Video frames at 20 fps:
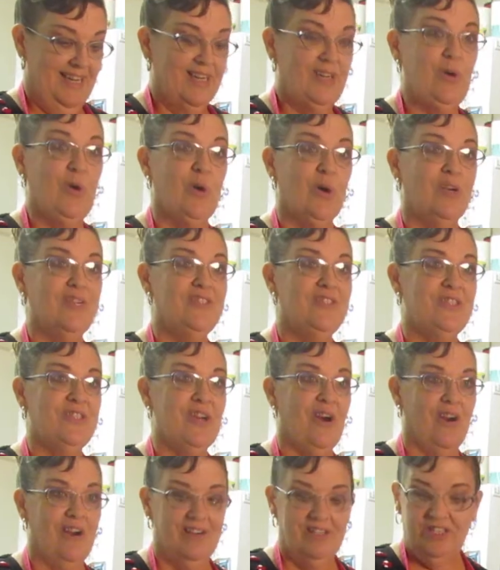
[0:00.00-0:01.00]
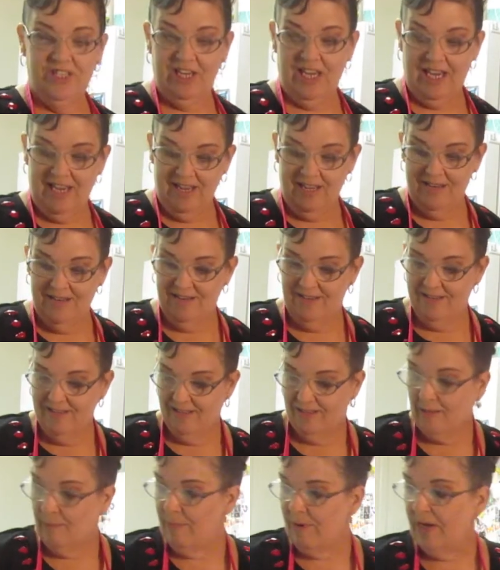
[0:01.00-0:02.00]
Cornstarch and
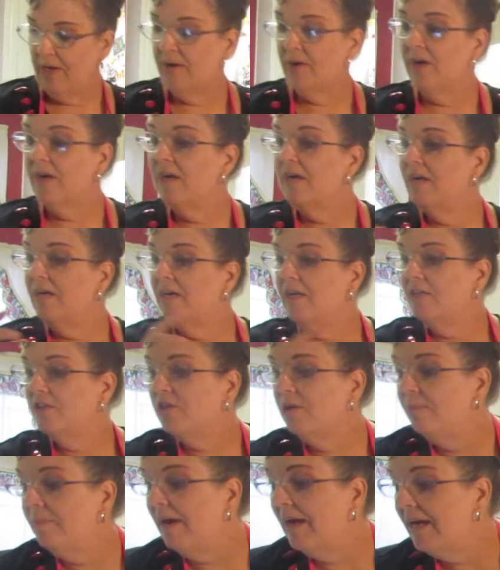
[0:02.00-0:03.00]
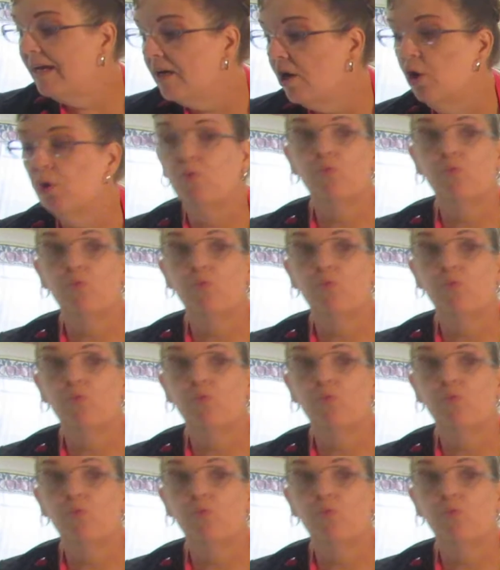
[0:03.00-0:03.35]
the butter to make a